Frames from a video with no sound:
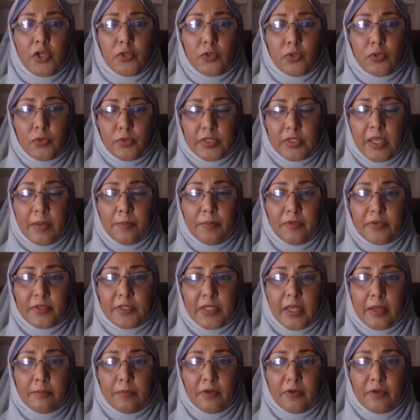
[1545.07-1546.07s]
to
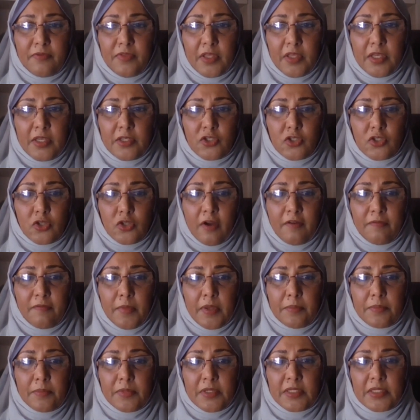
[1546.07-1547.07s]
some of their staff
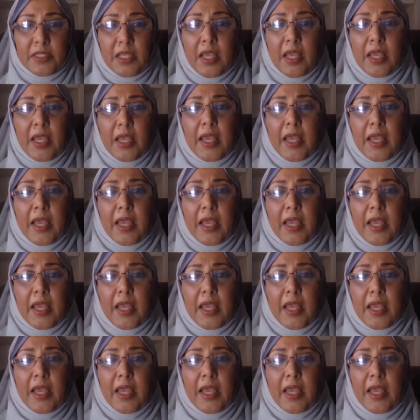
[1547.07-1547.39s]
members,